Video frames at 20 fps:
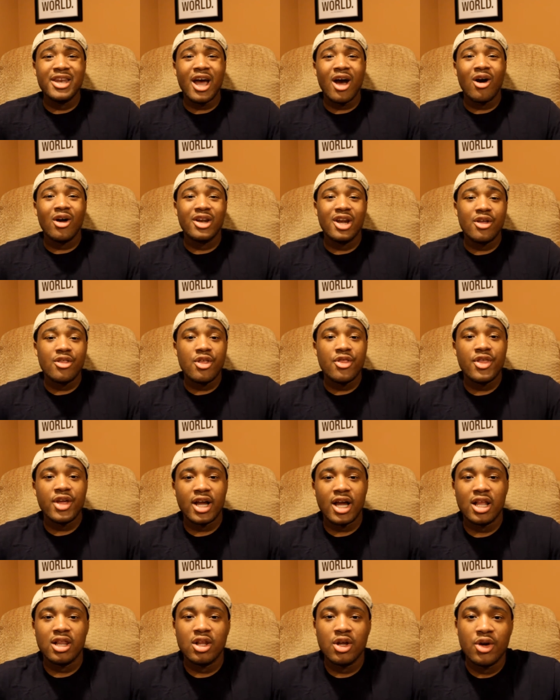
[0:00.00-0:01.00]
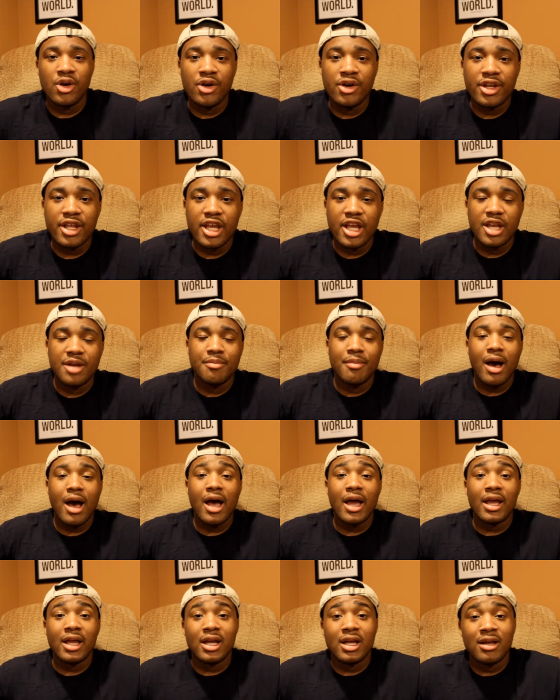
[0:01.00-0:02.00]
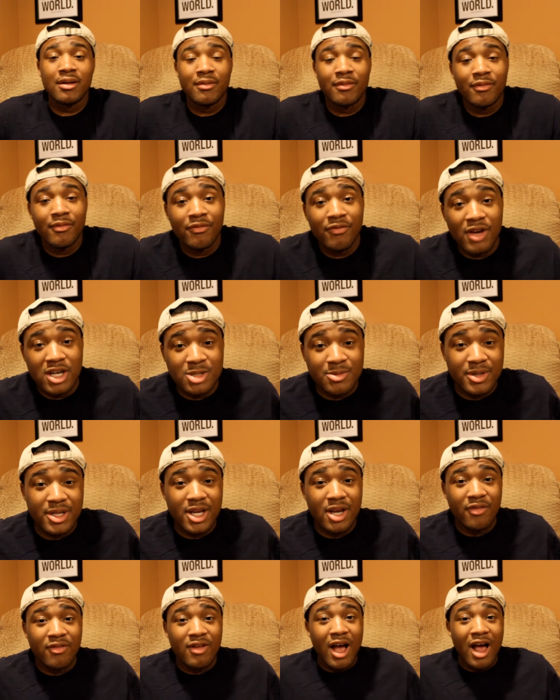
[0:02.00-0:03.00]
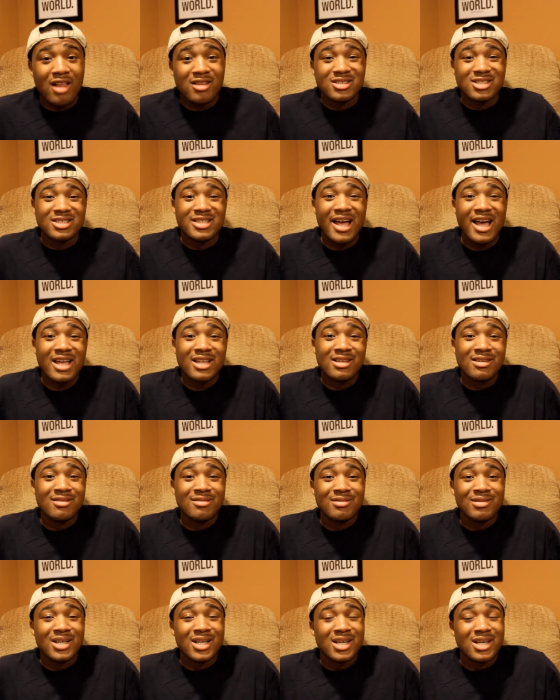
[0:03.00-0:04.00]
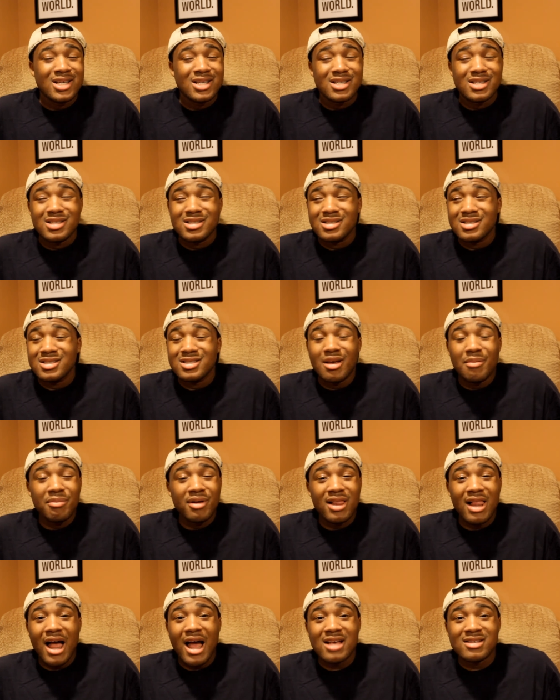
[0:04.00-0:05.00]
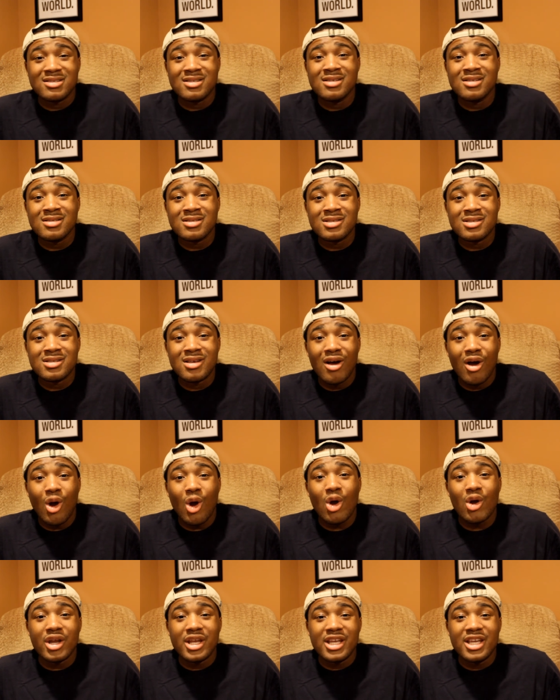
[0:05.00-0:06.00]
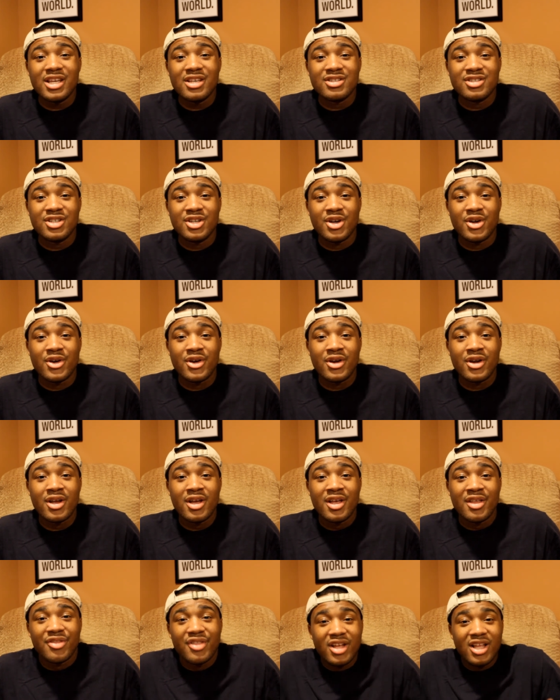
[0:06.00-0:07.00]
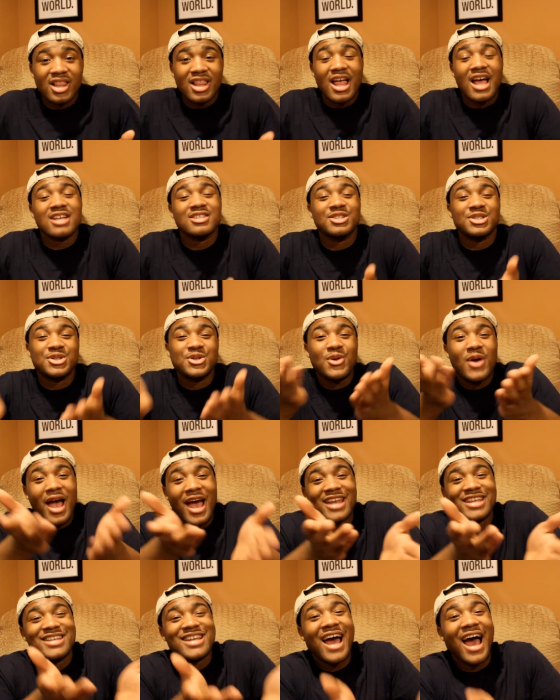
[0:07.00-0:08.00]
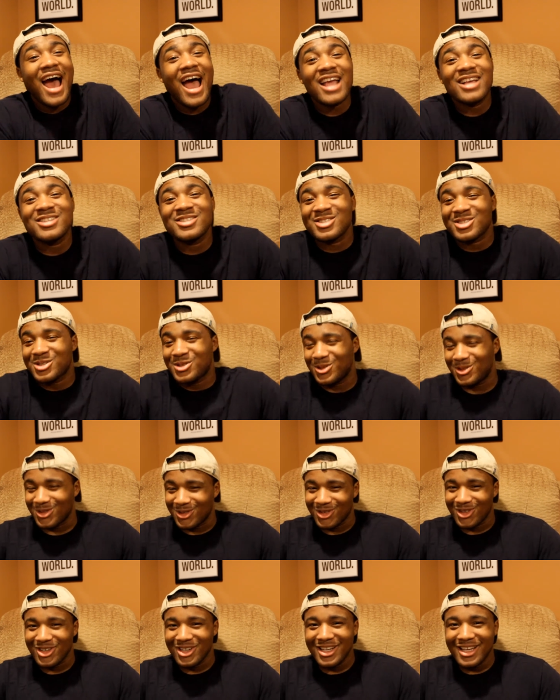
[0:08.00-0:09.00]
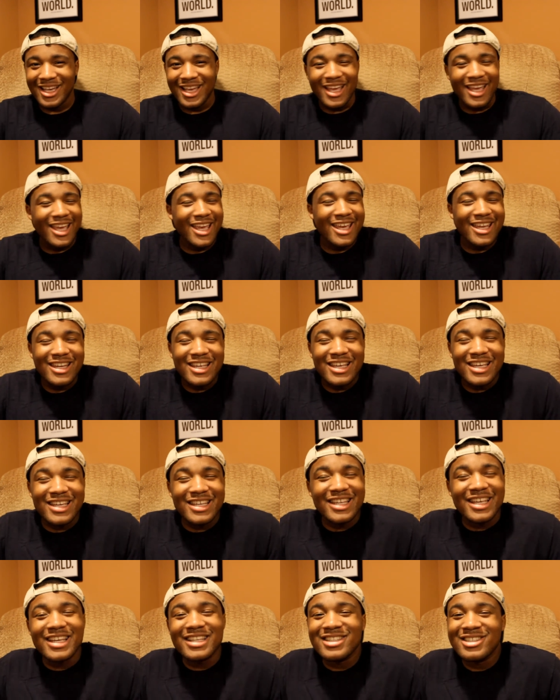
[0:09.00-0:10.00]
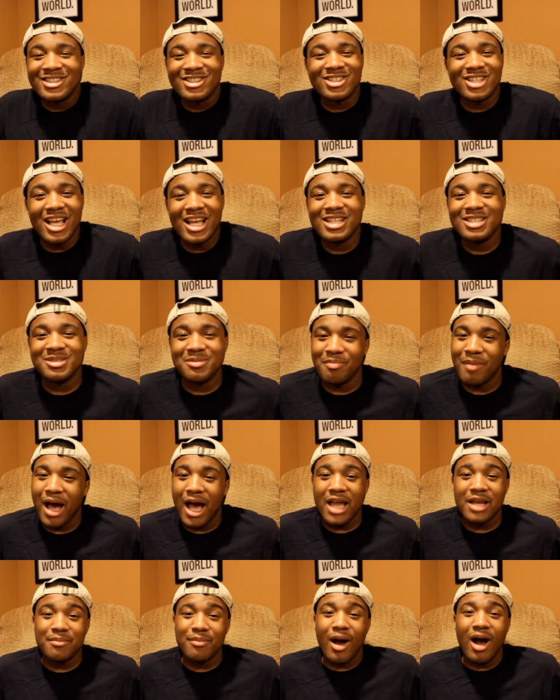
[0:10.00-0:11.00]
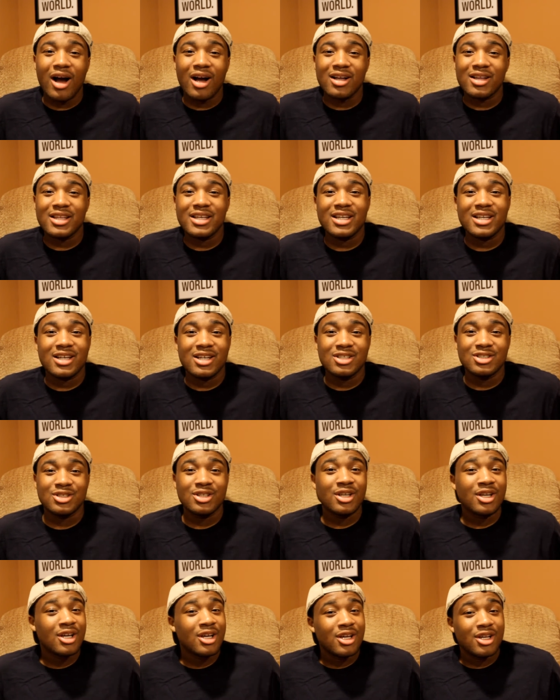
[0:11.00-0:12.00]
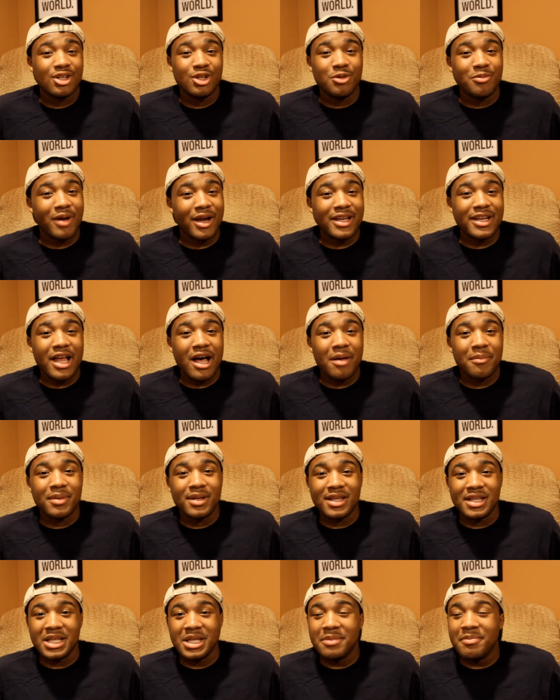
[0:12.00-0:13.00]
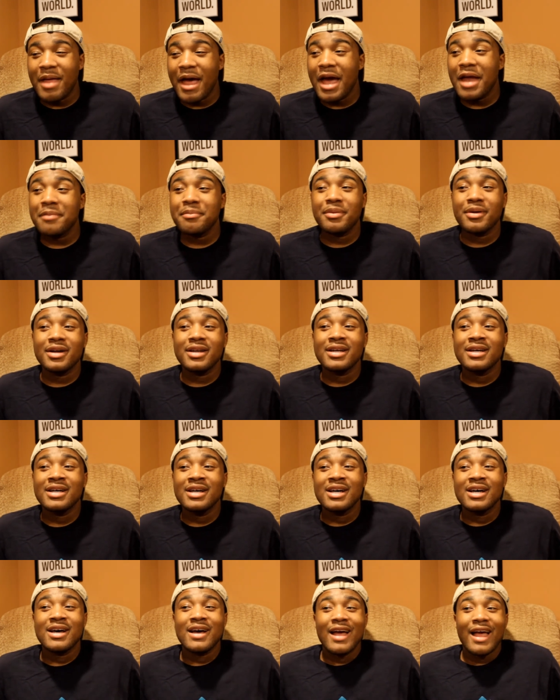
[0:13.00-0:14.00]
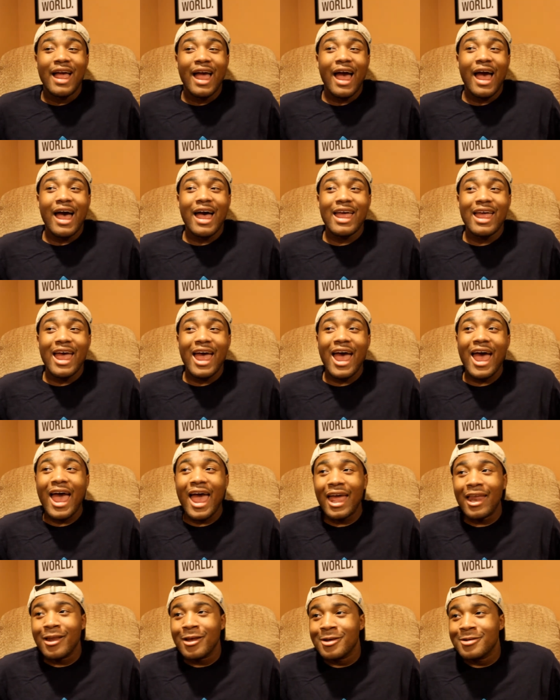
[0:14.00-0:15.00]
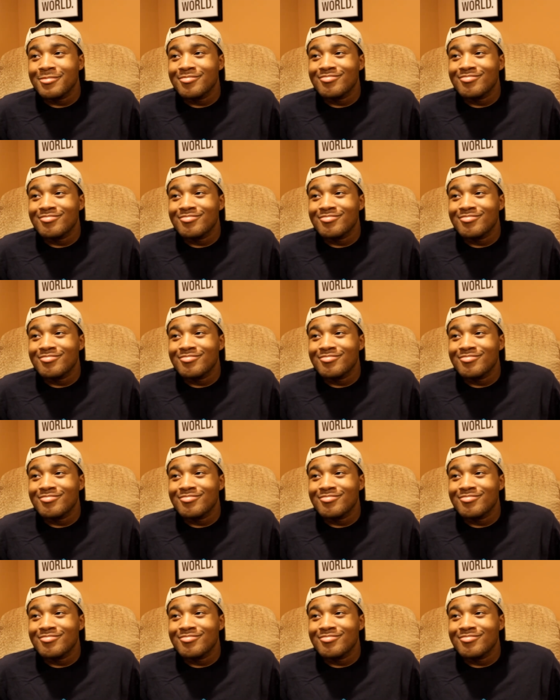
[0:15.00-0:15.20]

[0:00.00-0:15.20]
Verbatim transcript: now another thing i learned in my freshman year of college is that some classes are easier than classes you had in high school and it, it's it's mind-boggling because you might not believe that but i had